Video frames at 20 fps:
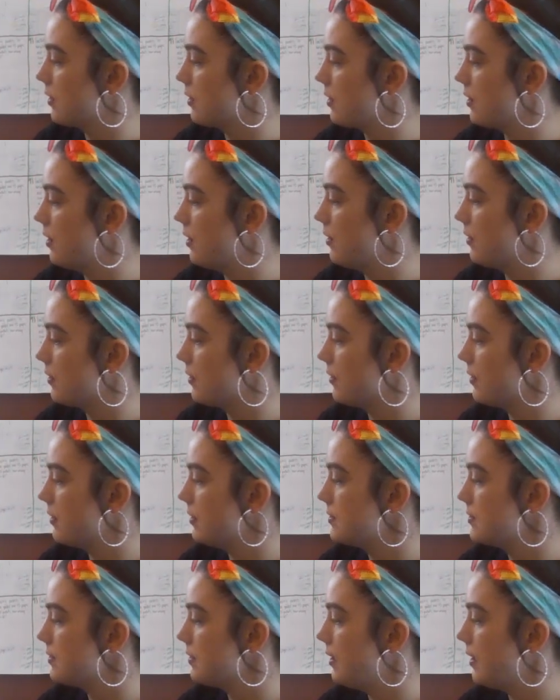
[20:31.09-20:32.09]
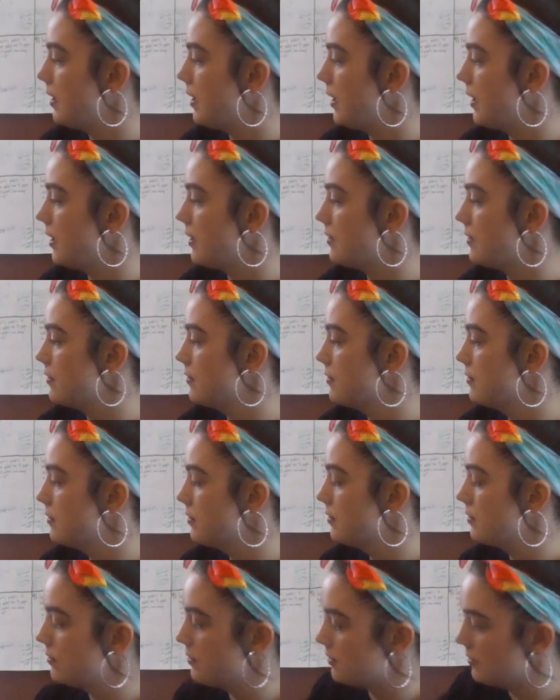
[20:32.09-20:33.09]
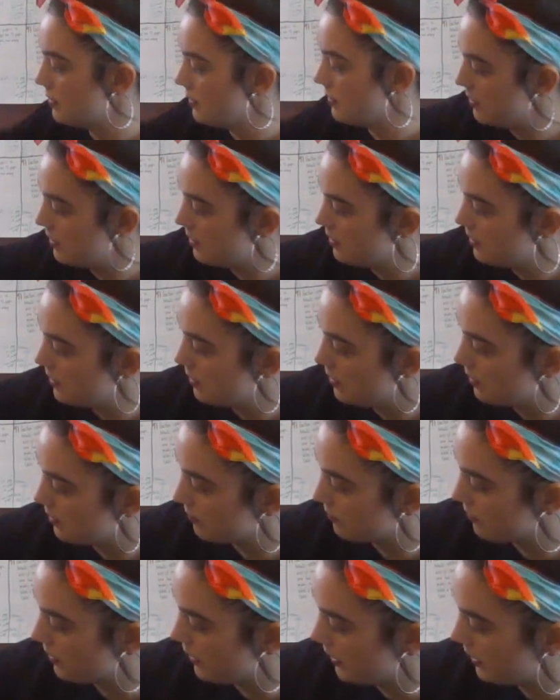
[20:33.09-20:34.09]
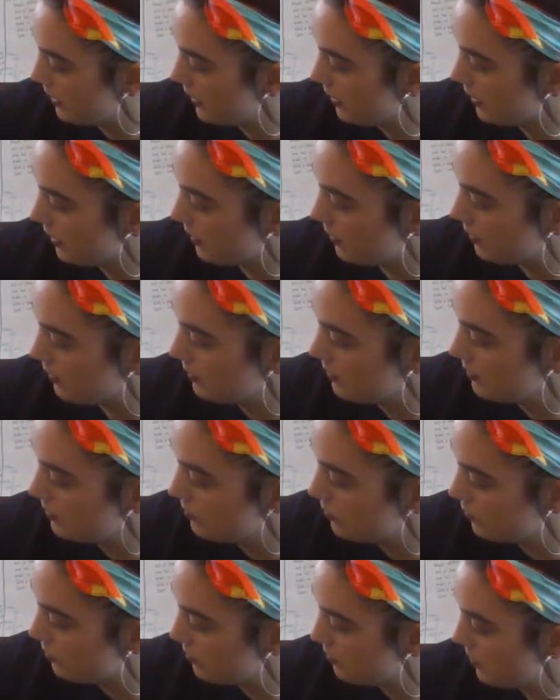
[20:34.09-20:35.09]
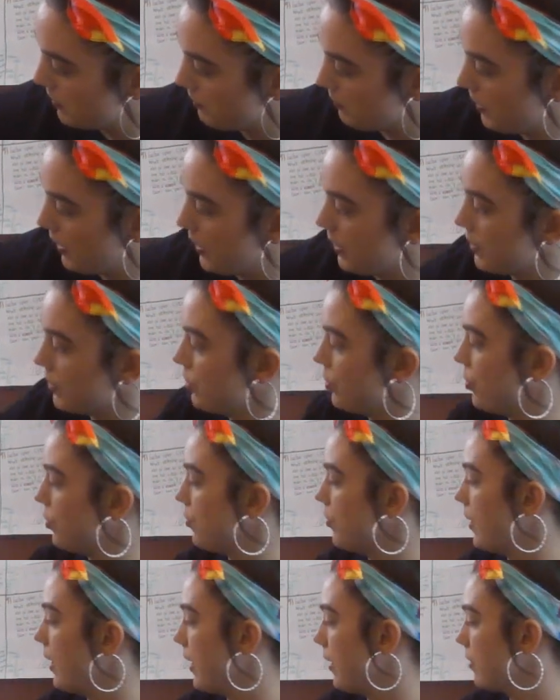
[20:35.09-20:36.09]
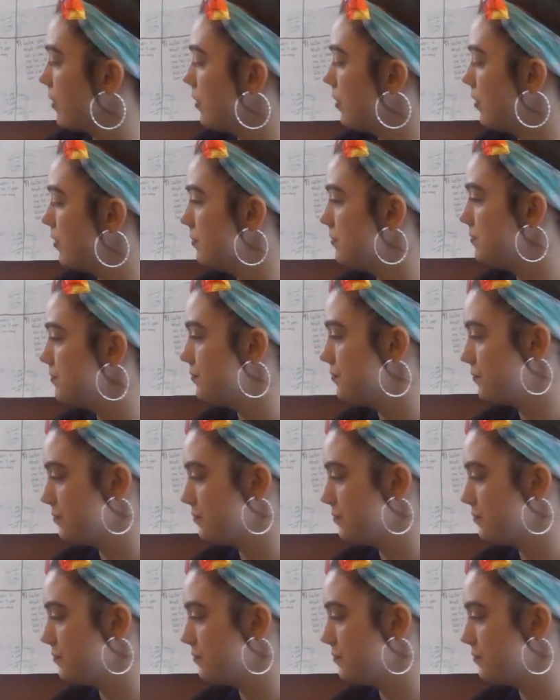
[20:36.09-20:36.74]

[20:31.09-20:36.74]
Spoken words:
and color this line. And right here would be my acute angle.